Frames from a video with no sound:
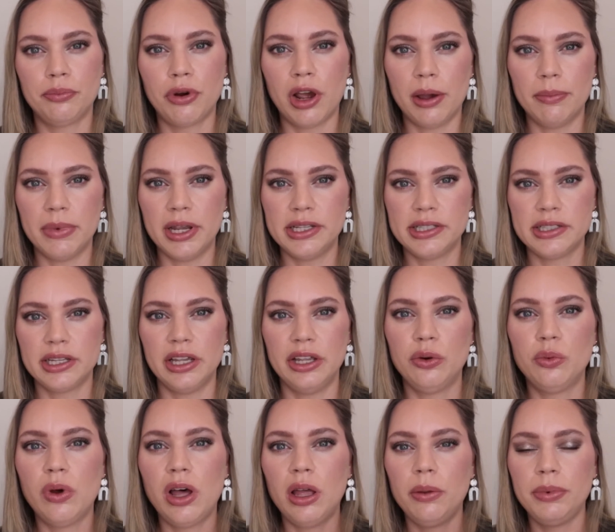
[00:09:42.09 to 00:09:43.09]
prep my
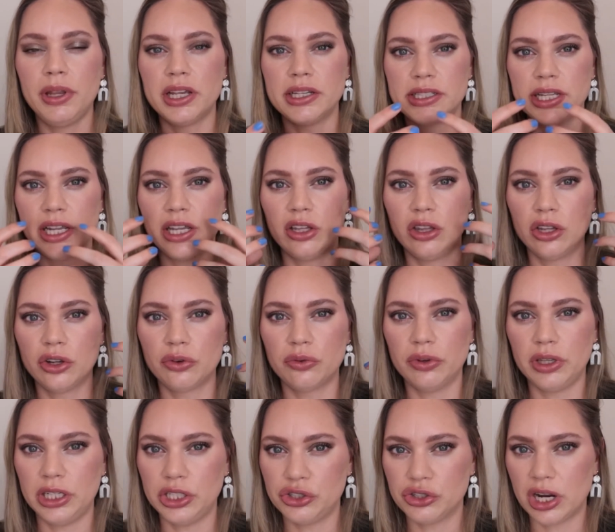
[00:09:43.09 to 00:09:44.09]
skin well because it can look
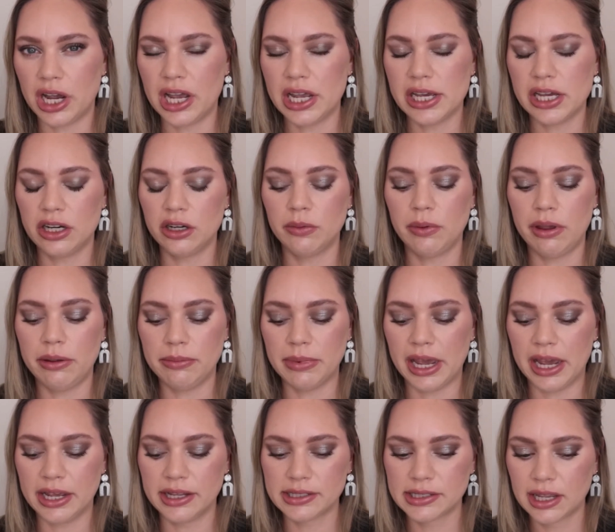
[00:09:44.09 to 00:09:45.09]
really dry under my
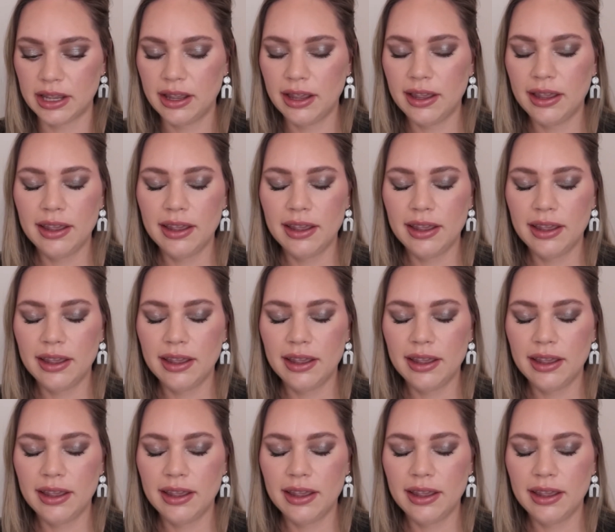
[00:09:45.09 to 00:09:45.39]
mask.